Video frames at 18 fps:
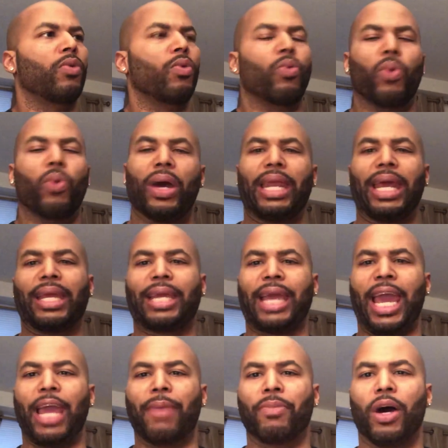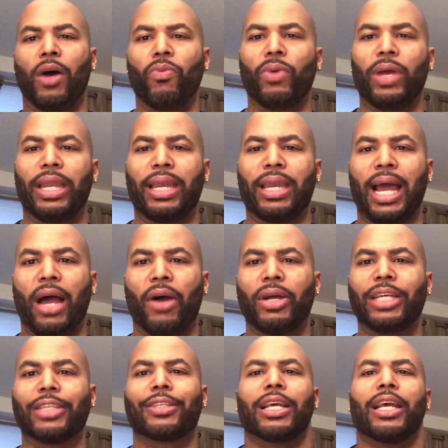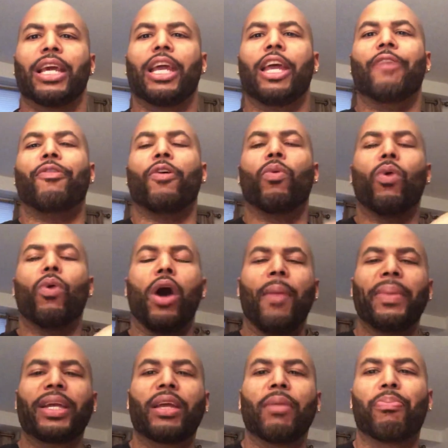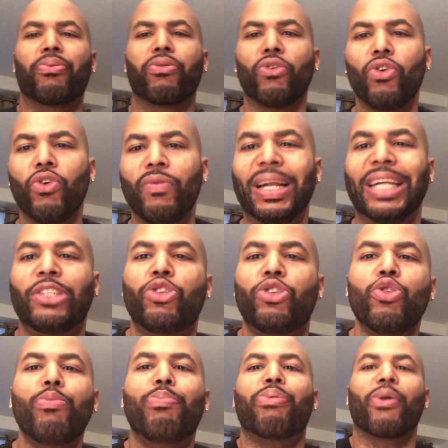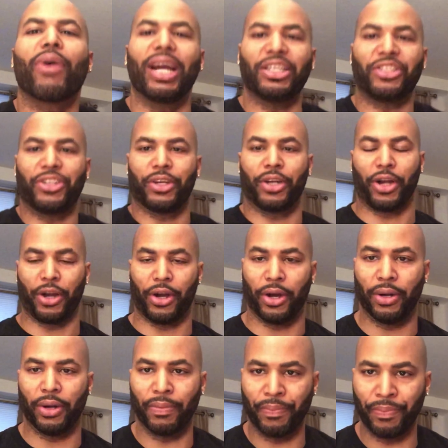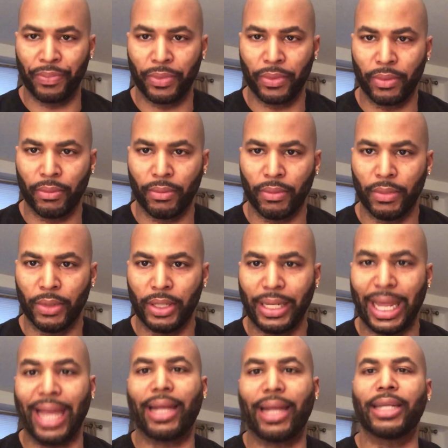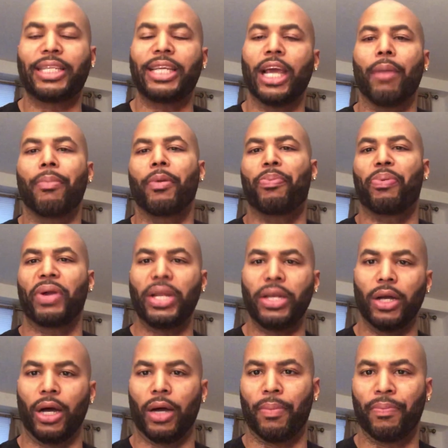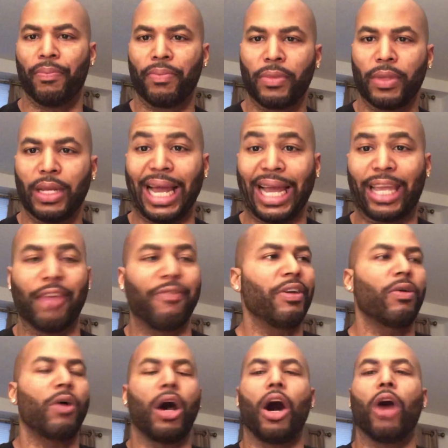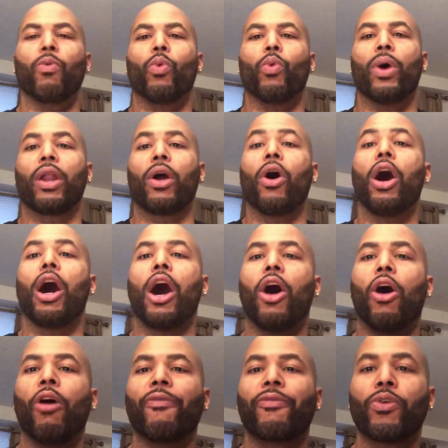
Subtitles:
what they came up with now is if a woman can prove that you pressured her, they could tear up the prenup. Like if it went on her own